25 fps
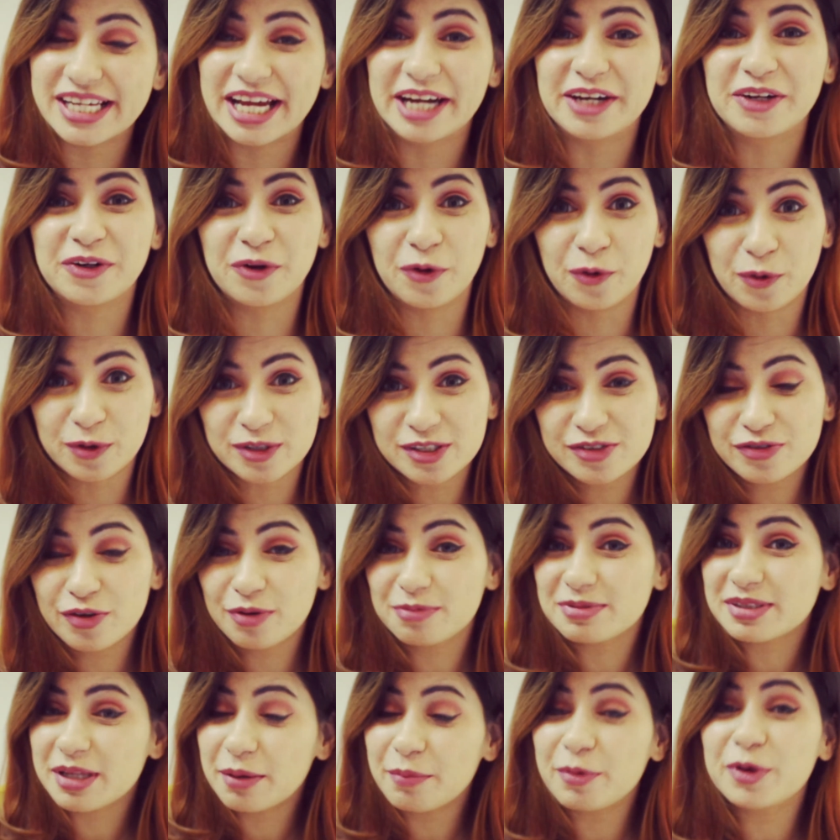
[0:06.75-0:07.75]
and don'ts
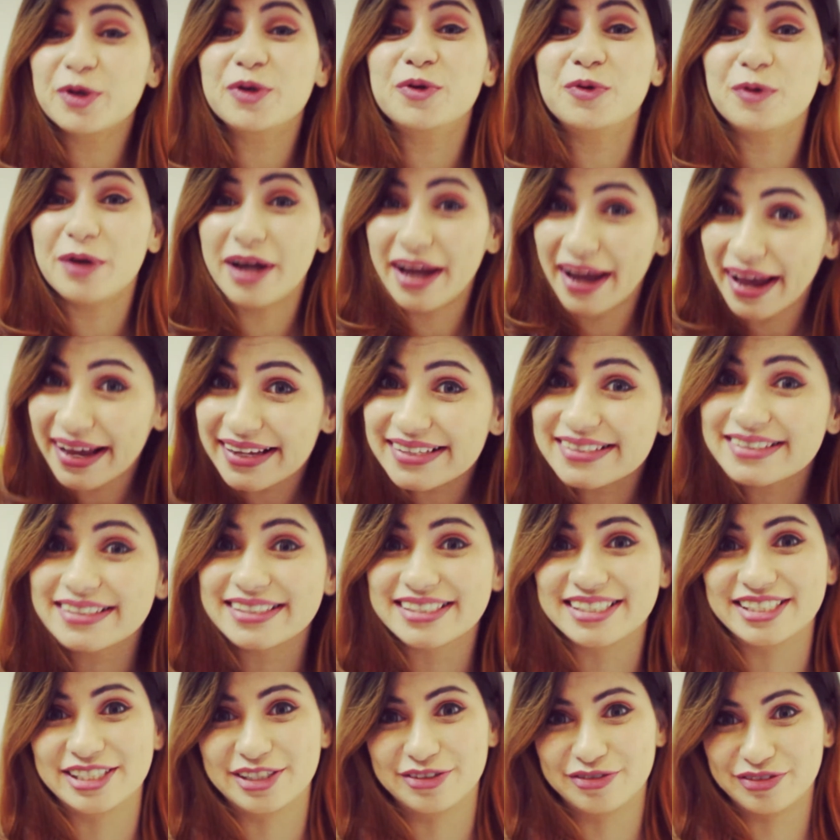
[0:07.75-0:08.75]
from someone who has
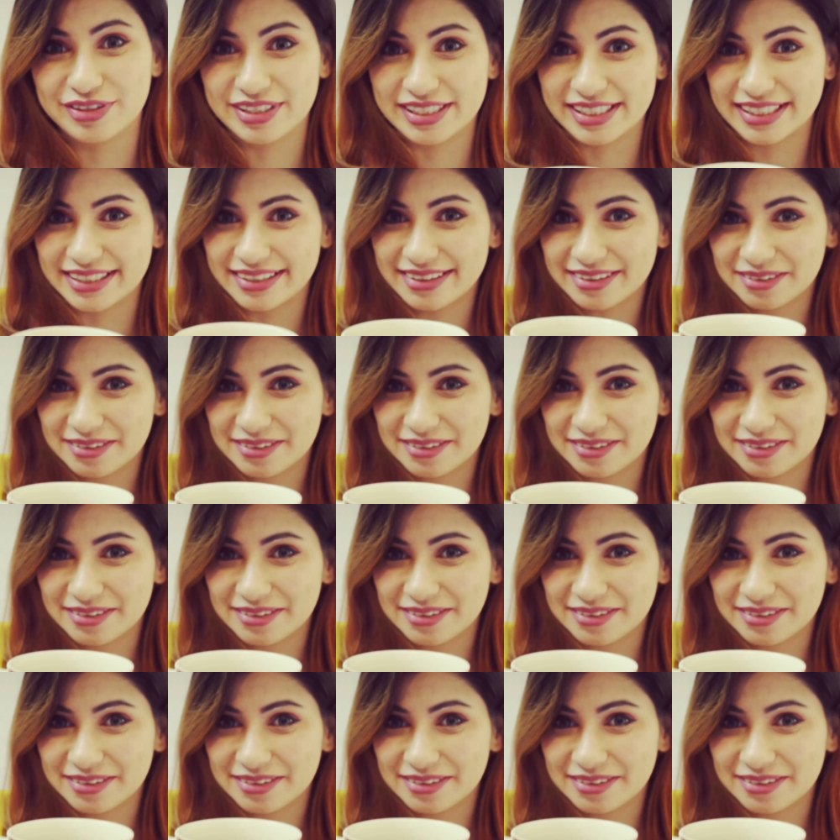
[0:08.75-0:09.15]
achieved it.